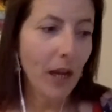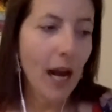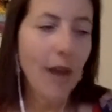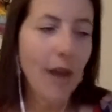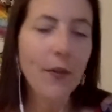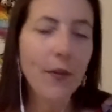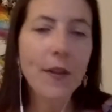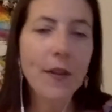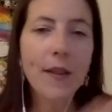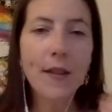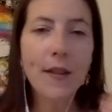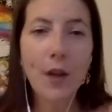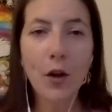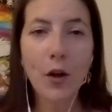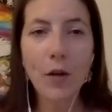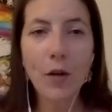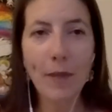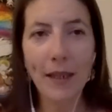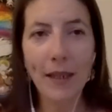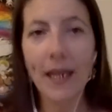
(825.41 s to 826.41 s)
And there's
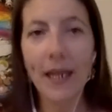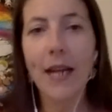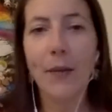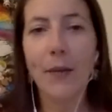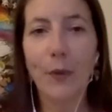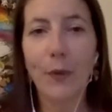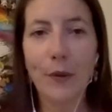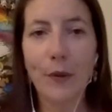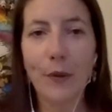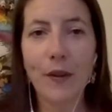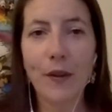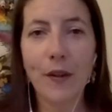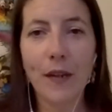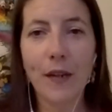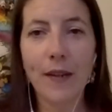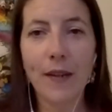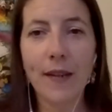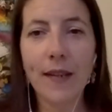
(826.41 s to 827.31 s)
so many levels to this.